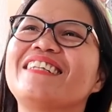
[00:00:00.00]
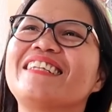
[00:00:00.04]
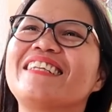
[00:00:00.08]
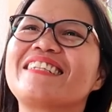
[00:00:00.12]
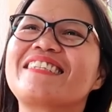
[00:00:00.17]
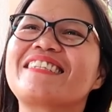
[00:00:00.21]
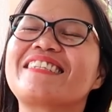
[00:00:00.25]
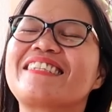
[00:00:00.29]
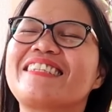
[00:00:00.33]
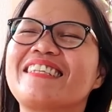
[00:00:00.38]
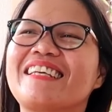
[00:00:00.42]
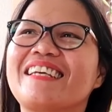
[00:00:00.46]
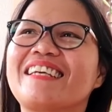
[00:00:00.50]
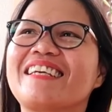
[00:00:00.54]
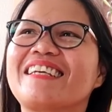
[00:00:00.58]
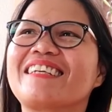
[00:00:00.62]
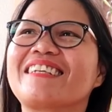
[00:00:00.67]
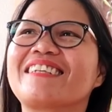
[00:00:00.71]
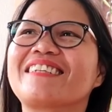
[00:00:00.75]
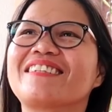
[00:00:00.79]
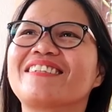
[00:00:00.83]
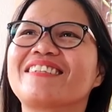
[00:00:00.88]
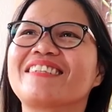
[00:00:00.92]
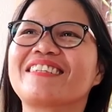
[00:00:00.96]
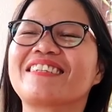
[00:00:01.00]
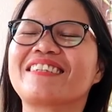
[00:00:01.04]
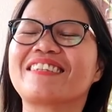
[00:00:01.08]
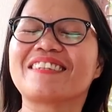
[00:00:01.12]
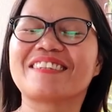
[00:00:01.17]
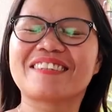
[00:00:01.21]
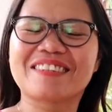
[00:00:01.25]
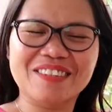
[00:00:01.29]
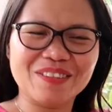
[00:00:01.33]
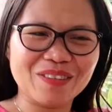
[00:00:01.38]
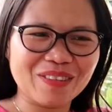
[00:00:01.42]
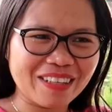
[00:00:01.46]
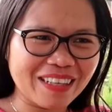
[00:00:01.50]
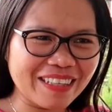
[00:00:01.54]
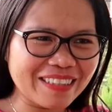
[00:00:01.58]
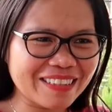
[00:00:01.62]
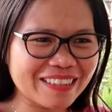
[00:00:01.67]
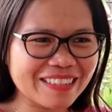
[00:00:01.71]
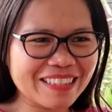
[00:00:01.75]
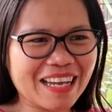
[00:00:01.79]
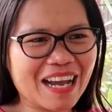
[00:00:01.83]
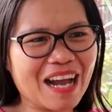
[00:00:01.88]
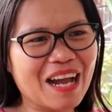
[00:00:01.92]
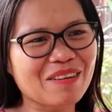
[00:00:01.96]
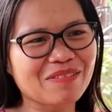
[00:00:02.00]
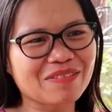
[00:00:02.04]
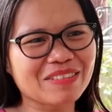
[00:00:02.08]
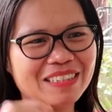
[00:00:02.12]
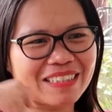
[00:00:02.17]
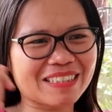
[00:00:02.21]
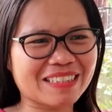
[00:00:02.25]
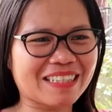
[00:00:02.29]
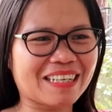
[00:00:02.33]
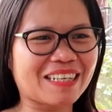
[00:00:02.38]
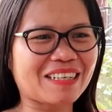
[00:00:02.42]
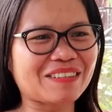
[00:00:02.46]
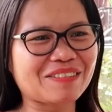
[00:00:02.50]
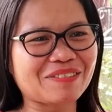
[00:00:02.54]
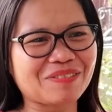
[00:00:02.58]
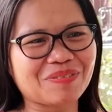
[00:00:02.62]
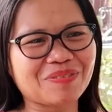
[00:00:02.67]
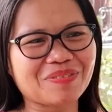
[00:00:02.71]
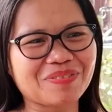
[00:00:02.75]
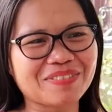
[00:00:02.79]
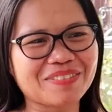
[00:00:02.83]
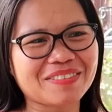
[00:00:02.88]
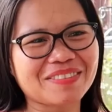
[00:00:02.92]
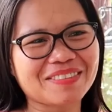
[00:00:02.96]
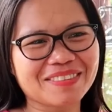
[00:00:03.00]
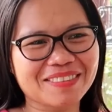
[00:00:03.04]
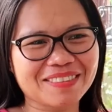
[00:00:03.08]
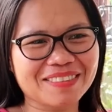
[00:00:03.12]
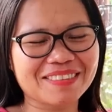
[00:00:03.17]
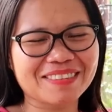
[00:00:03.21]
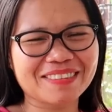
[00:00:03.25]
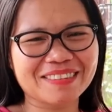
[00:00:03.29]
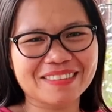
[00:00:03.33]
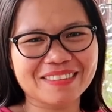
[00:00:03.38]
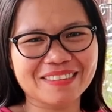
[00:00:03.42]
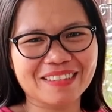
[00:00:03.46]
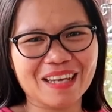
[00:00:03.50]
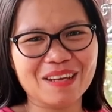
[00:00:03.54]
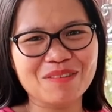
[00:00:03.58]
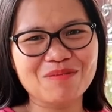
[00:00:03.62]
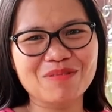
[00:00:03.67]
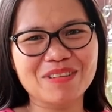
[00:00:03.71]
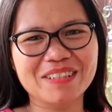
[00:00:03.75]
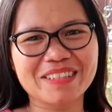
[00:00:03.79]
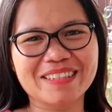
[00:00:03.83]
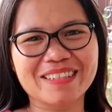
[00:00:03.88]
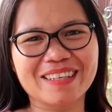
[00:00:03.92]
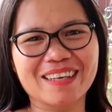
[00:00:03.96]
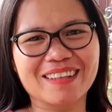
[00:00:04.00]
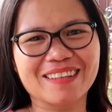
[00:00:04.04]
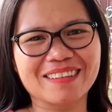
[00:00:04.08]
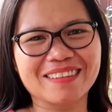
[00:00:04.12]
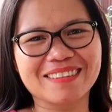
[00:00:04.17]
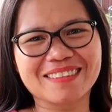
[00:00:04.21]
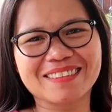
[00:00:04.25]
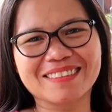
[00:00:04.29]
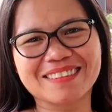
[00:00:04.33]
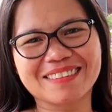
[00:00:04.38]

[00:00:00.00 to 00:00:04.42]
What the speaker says: Let's see. It's come. Time will tell.